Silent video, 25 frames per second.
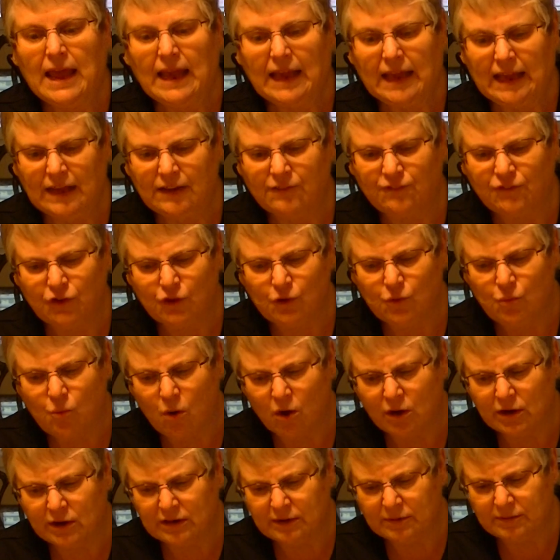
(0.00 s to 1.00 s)
If you
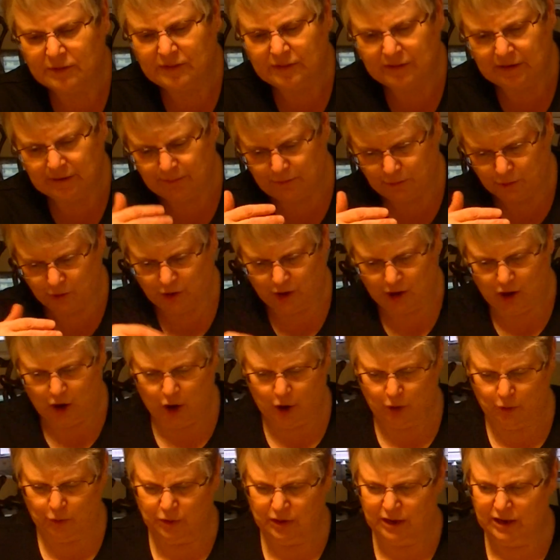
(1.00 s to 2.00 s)
wanted a deeper
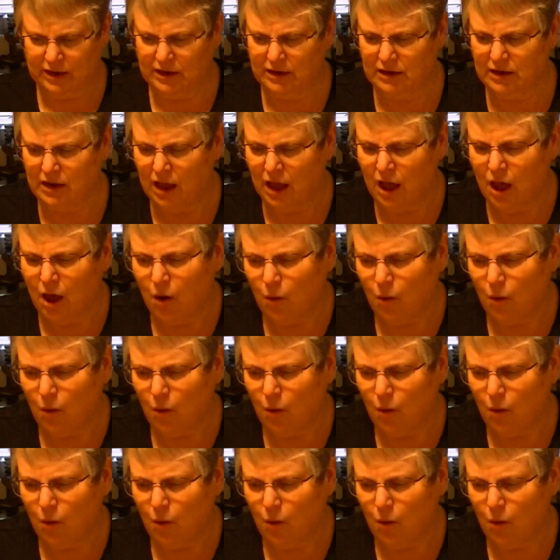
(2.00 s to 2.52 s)
coating,